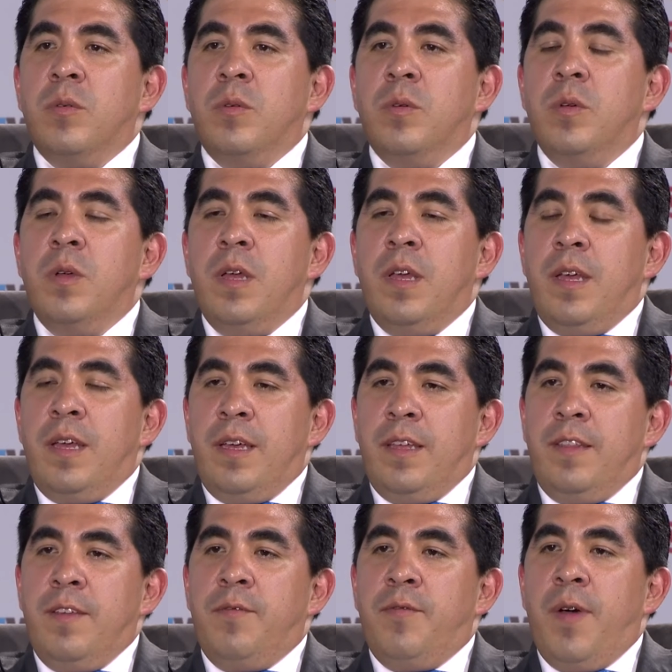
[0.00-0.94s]
to
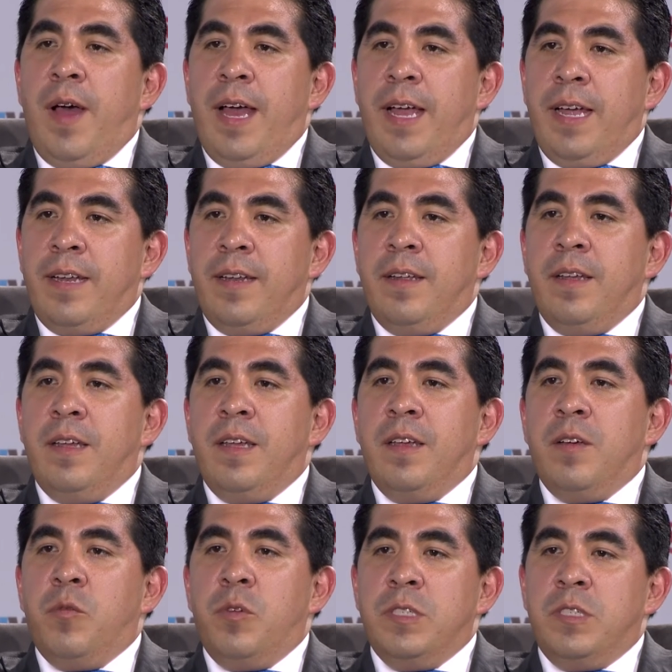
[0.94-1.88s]
define
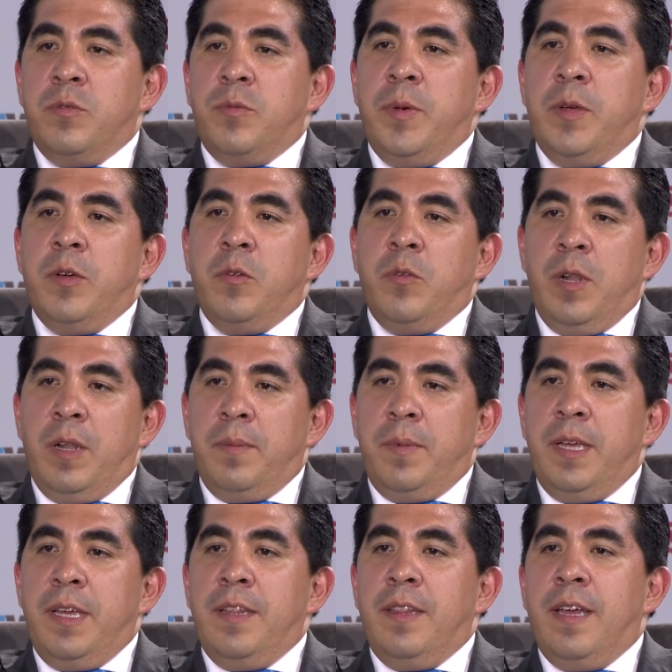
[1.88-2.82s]
which will
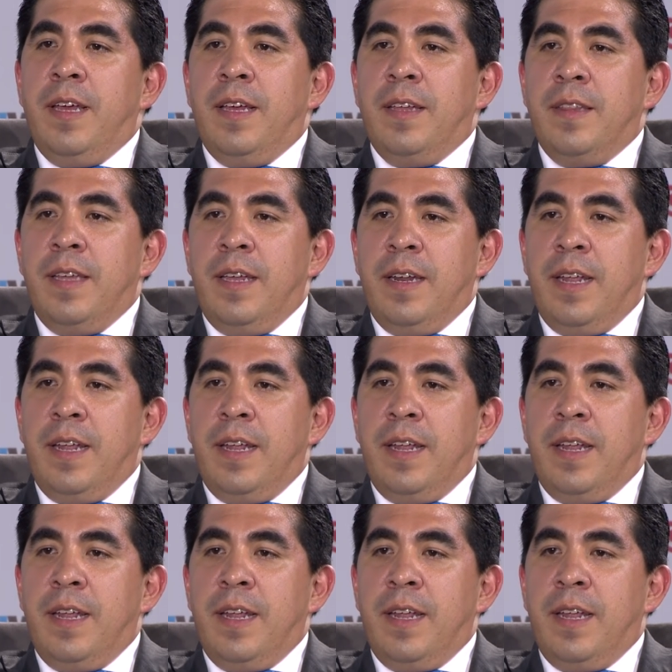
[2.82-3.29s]
be the, the